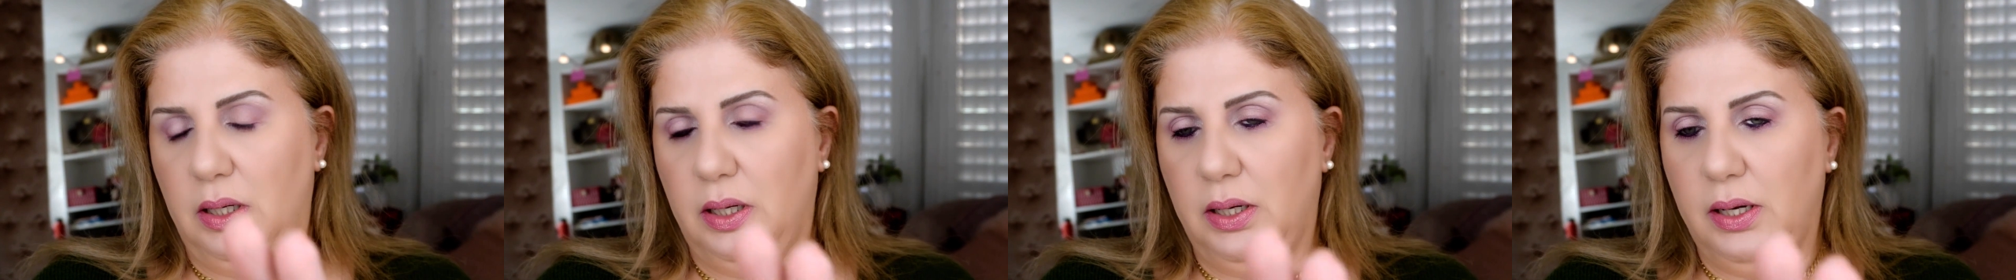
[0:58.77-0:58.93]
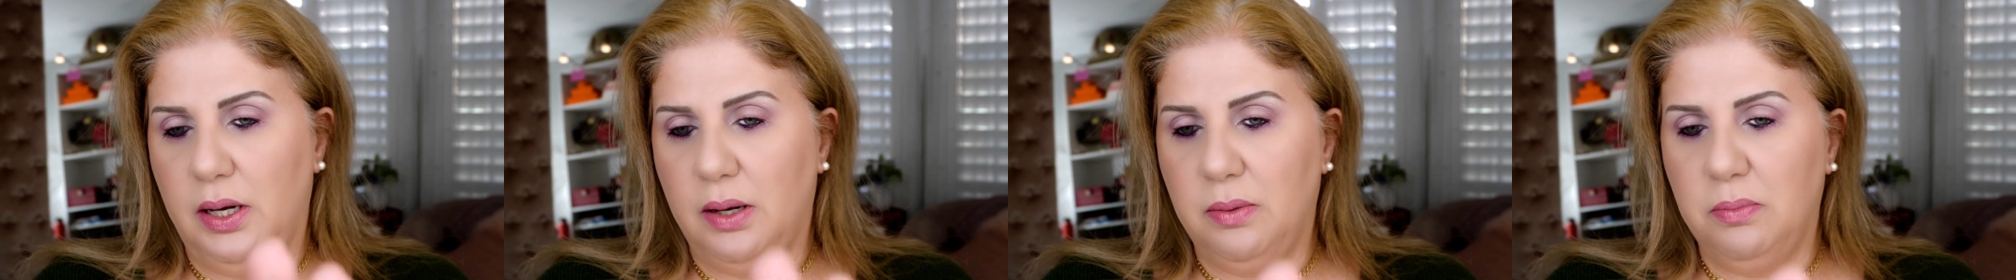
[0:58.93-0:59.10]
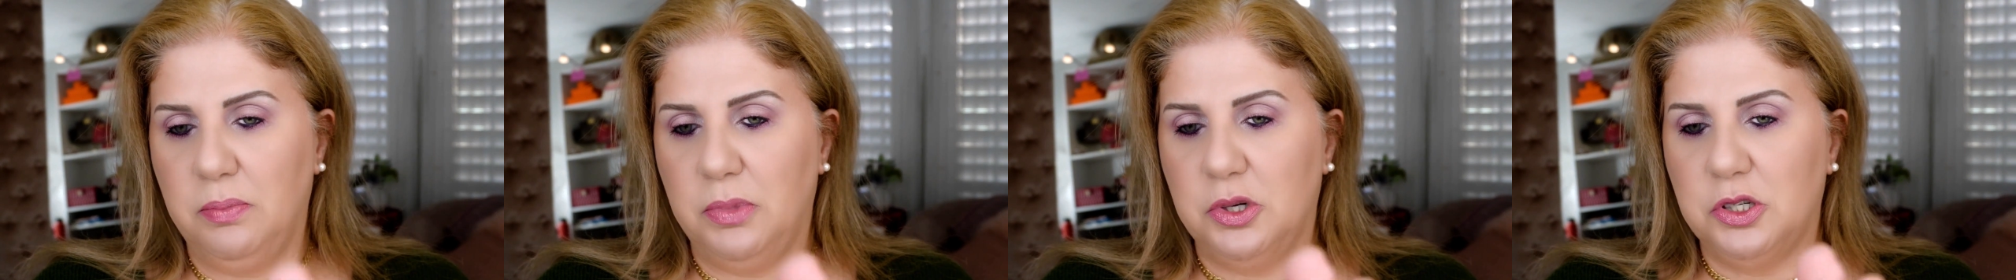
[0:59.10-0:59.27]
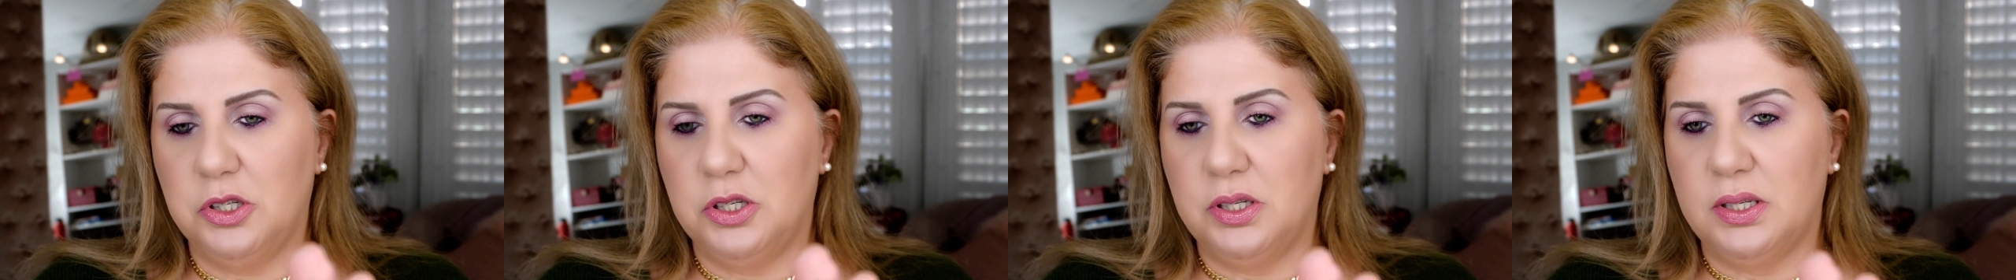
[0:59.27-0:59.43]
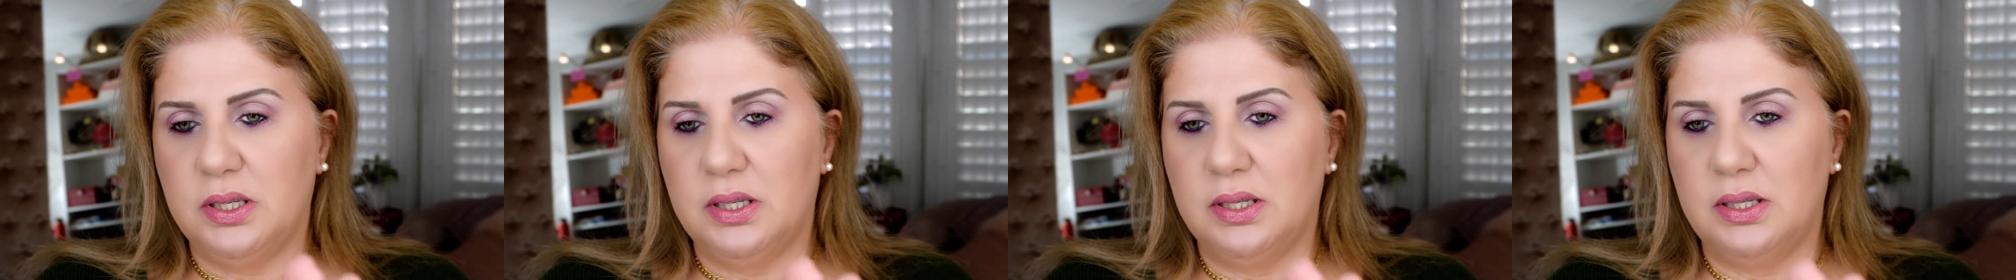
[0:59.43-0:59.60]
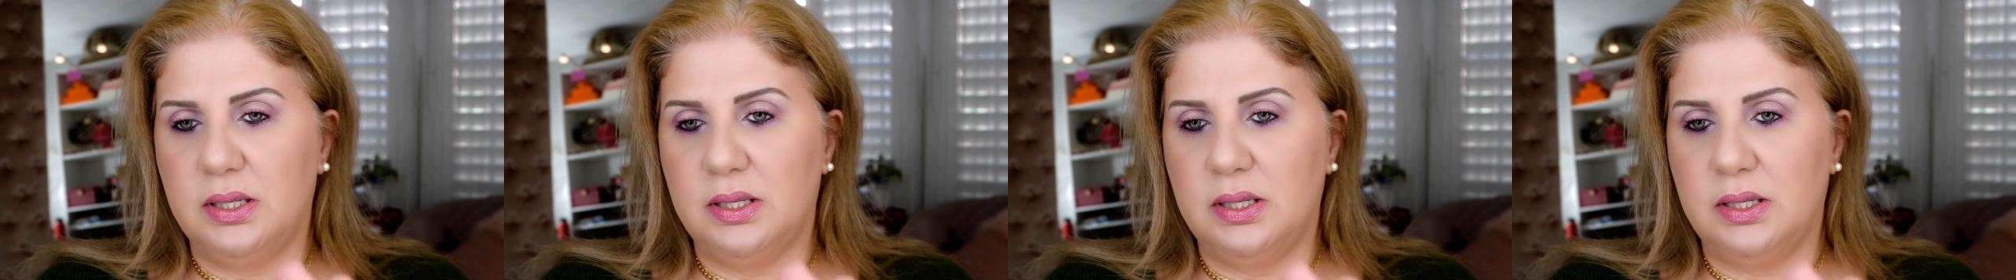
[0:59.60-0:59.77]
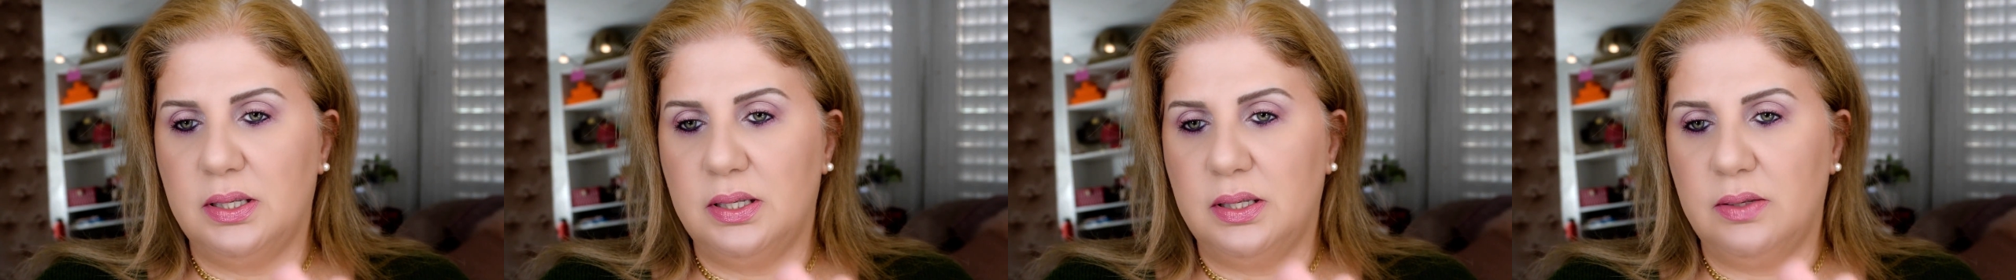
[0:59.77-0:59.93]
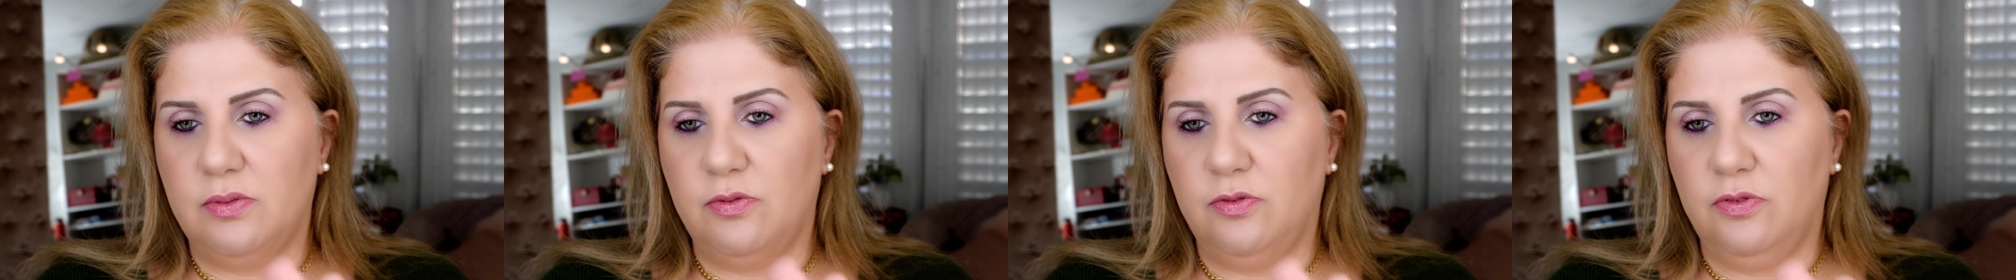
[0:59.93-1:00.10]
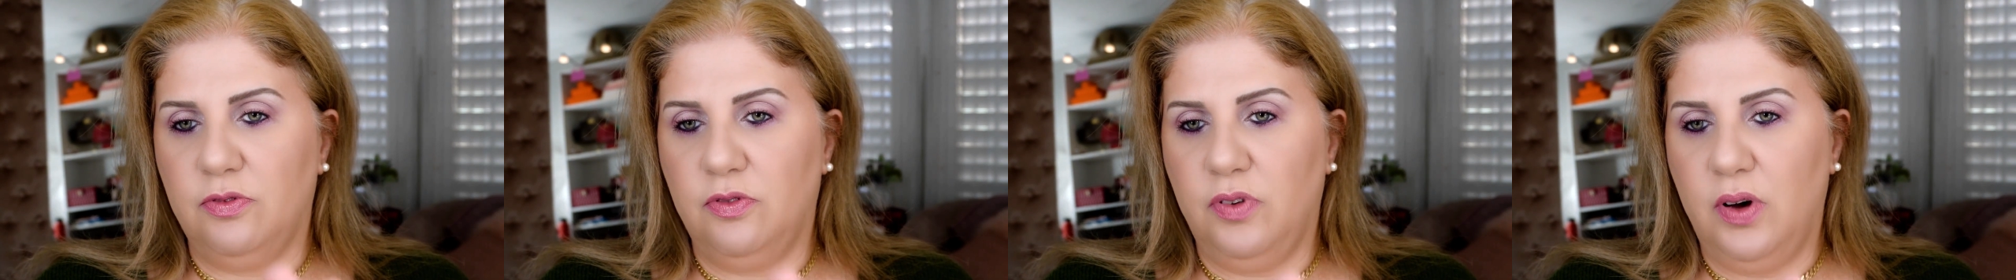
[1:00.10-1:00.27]
number
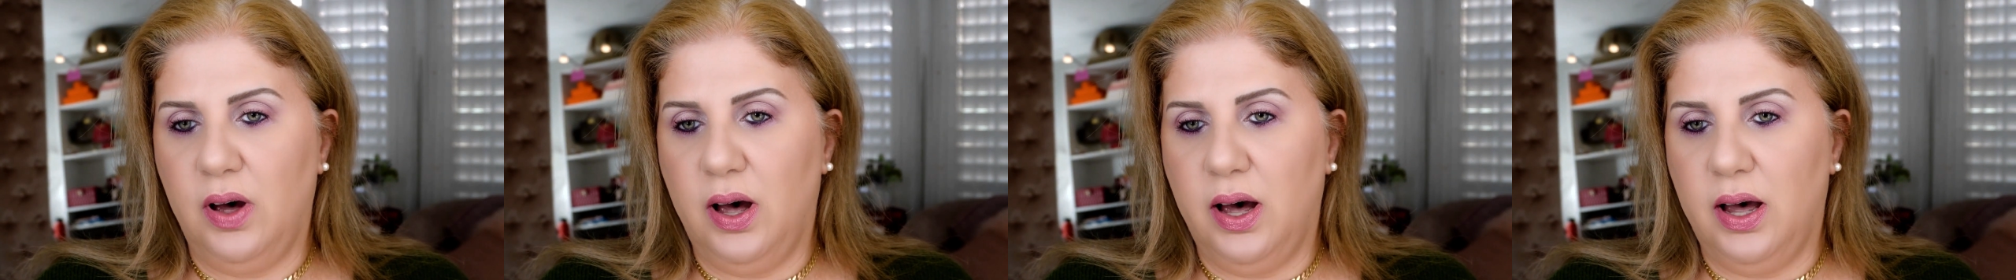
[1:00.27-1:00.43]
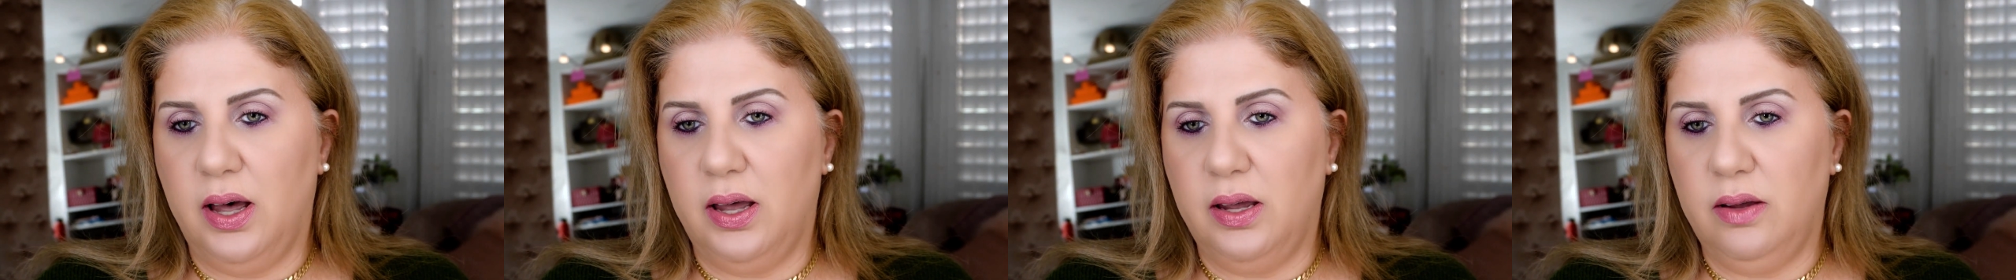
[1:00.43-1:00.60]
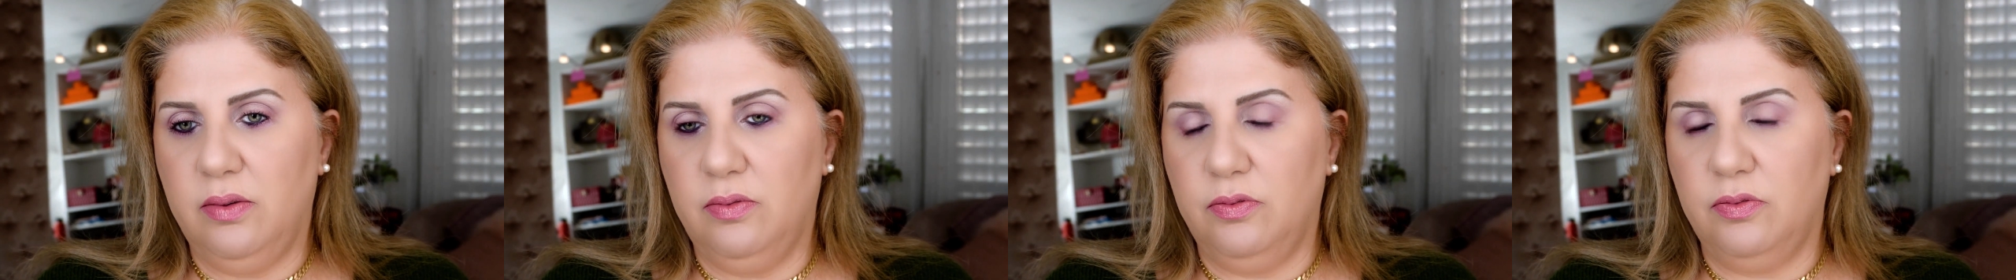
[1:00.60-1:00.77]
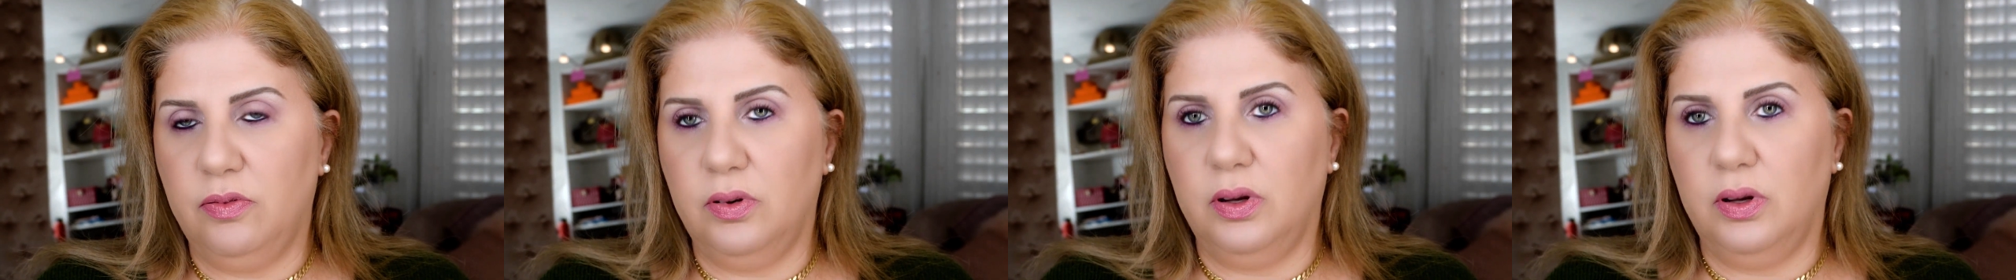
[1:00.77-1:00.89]
5.